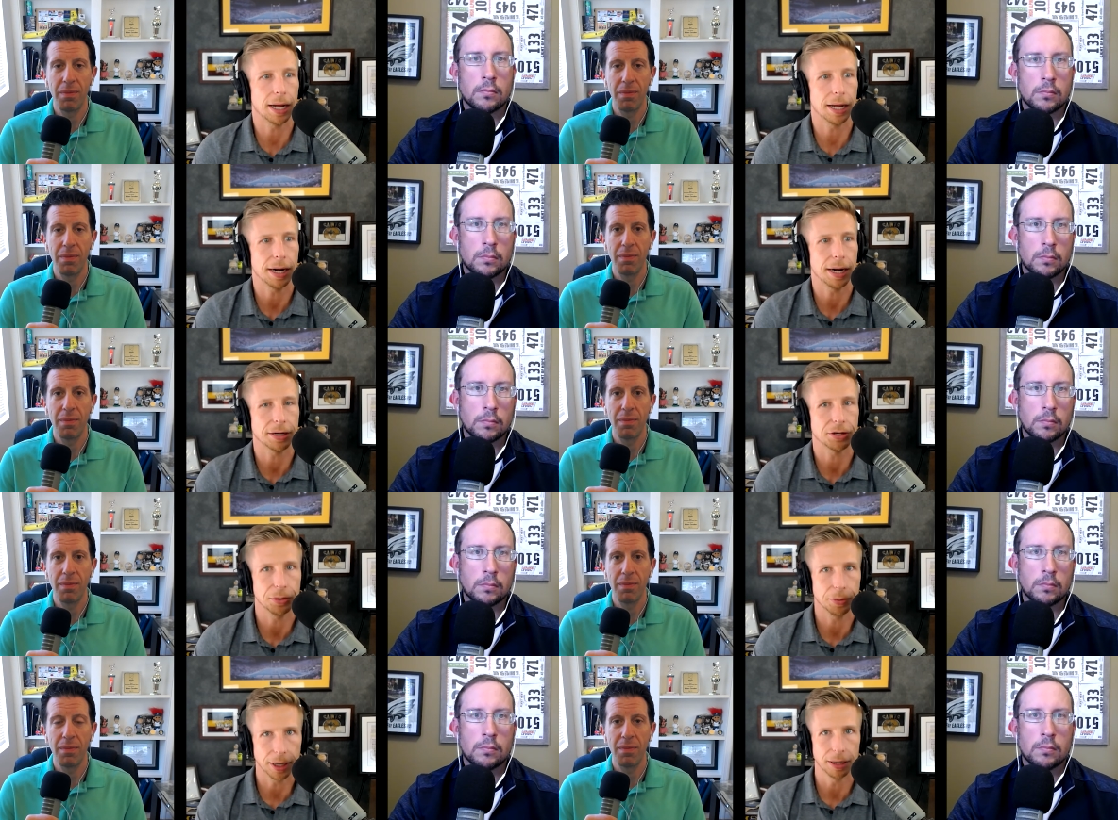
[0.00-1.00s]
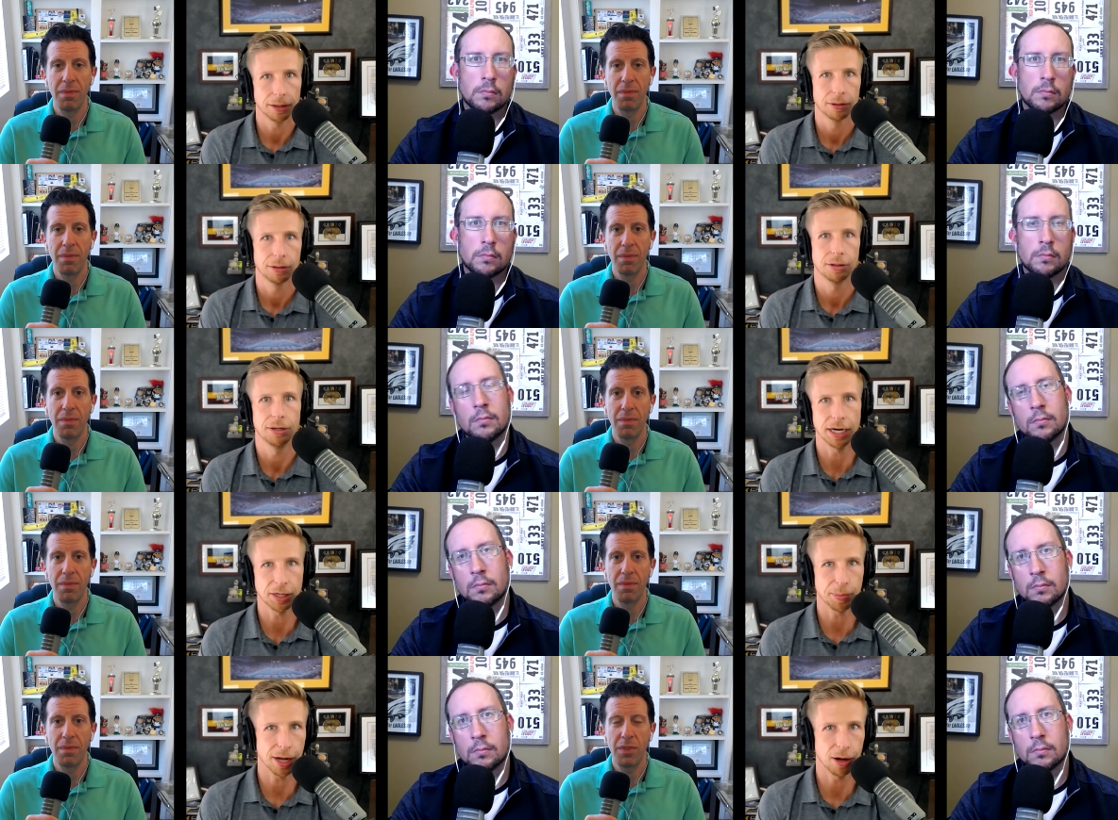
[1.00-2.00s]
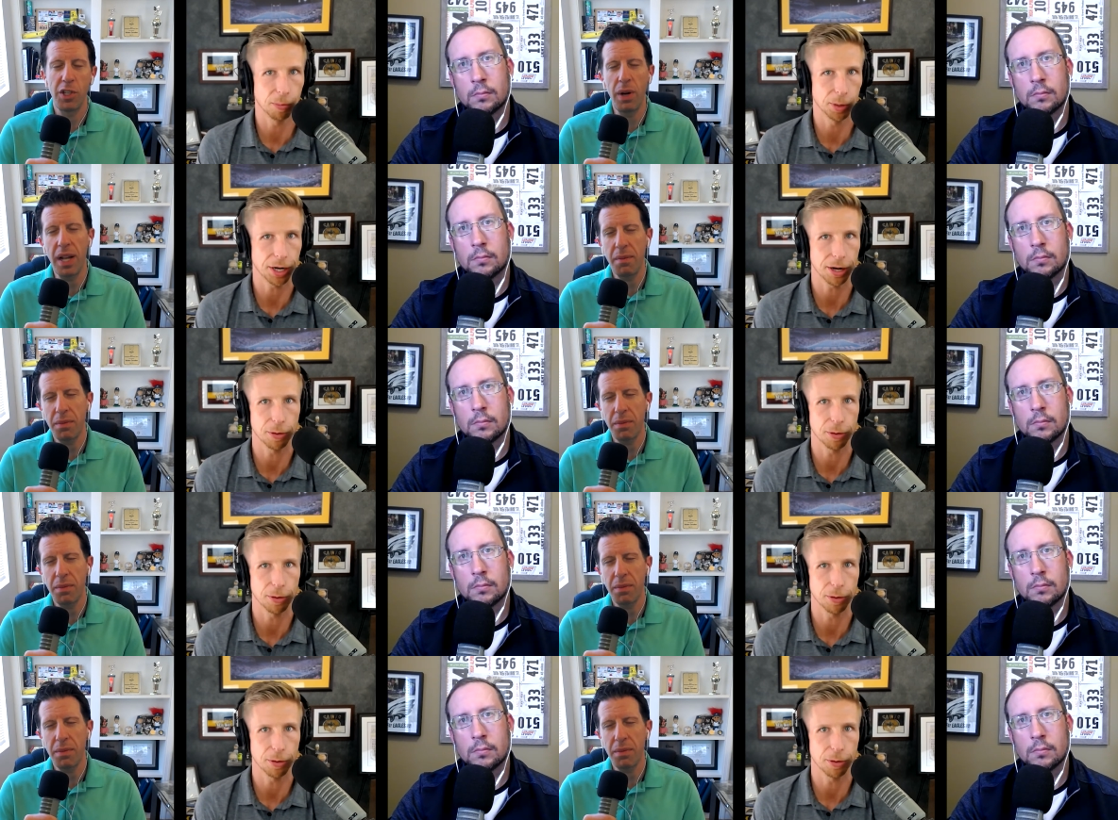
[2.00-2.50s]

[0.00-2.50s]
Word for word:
Speaker 1: uh, not to uh, not to be a homer, do it.